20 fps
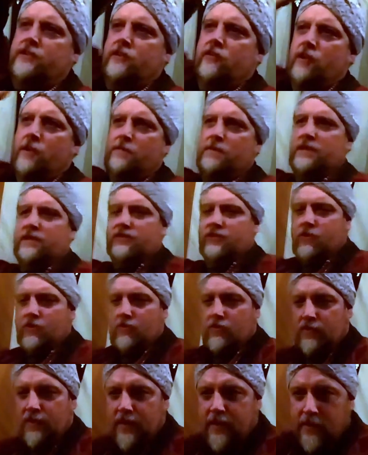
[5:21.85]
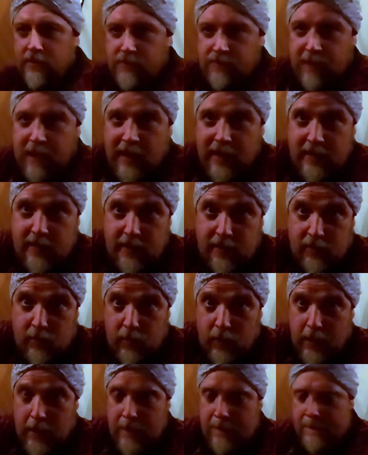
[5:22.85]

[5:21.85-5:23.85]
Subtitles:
in a great big circle, and he goes back the other way.